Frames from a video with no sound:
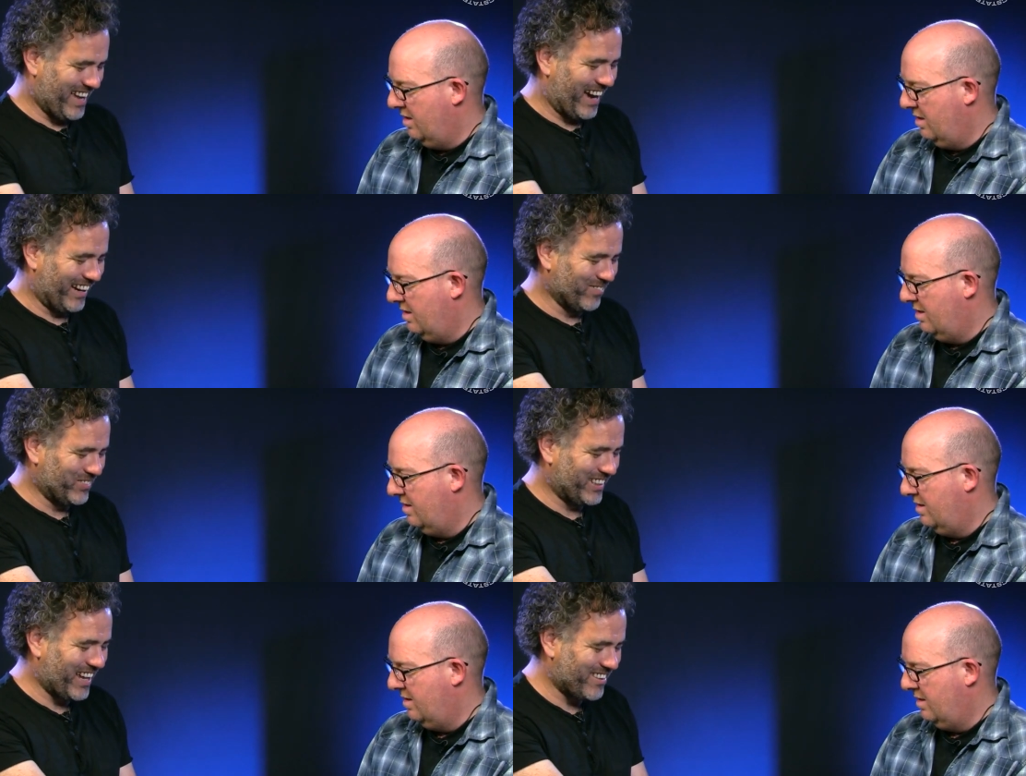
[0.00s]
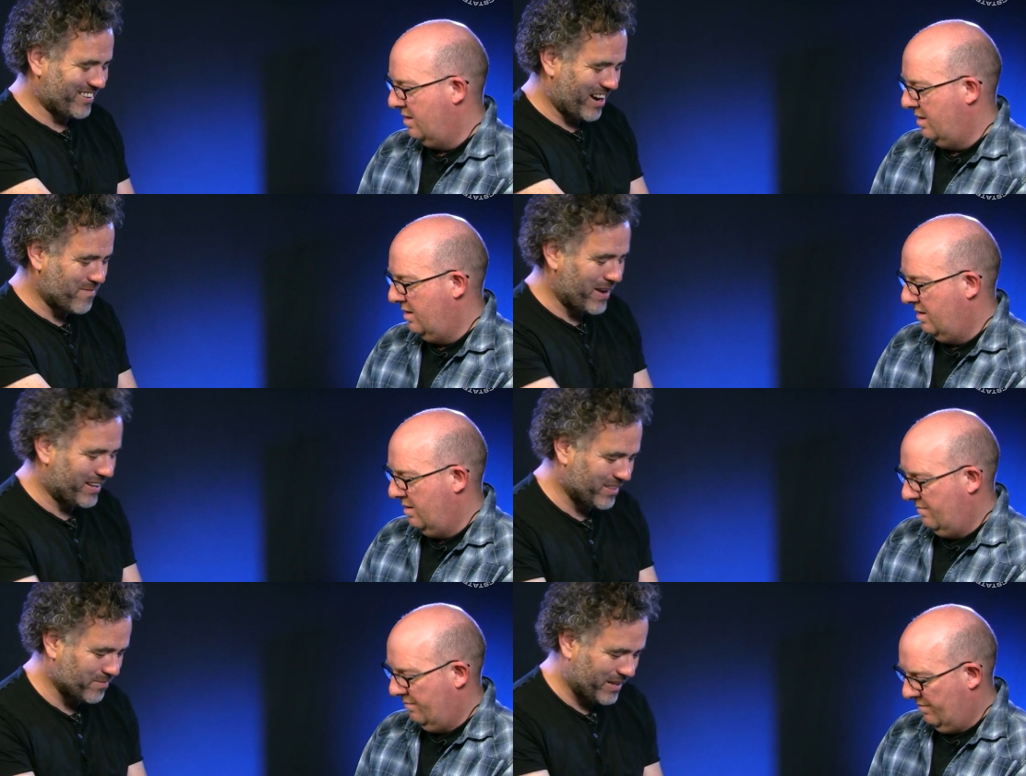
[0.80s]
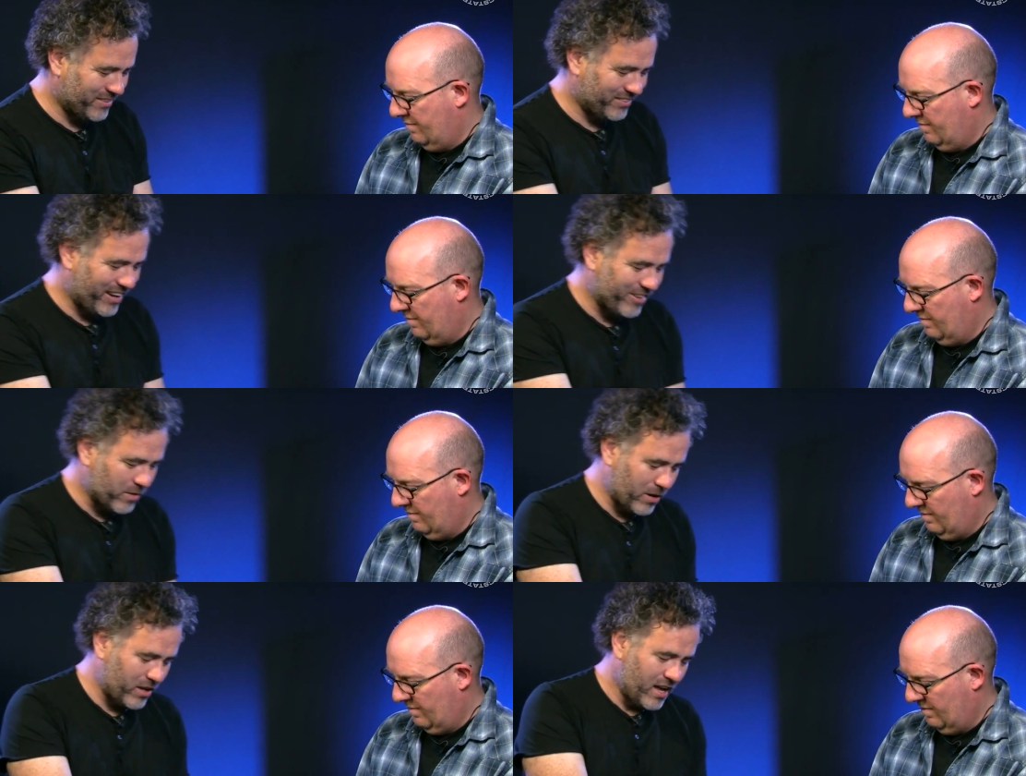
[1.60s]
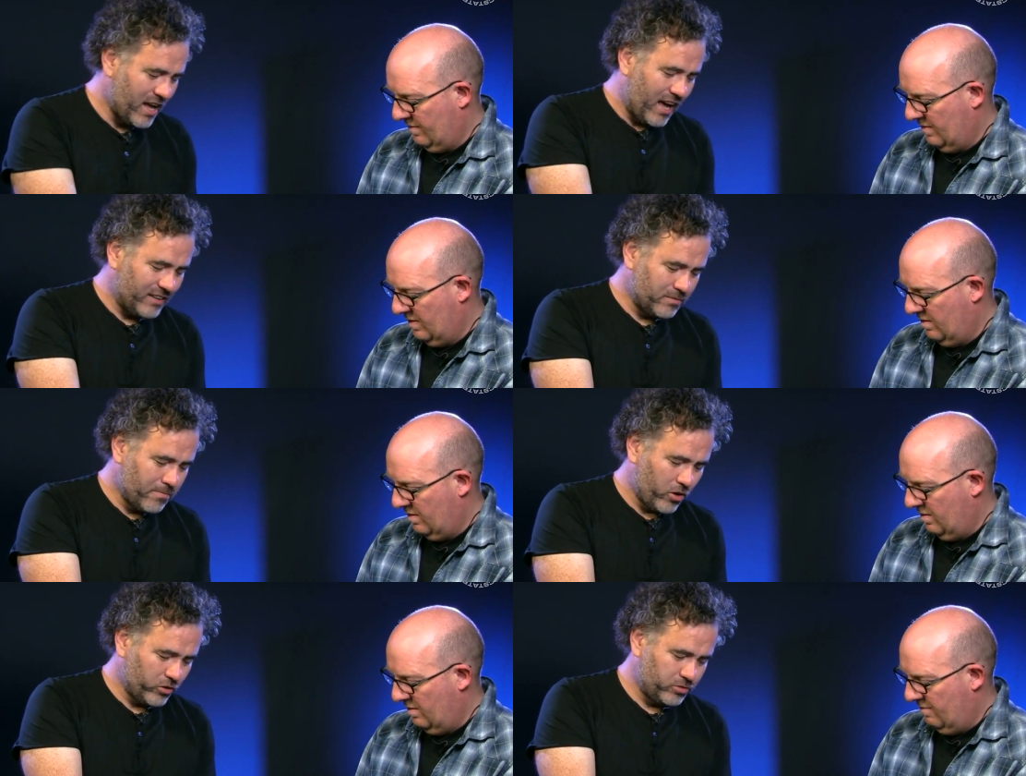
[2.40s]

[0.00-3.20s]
Speaker 1: Gang them together and make them into stereo. But as a mono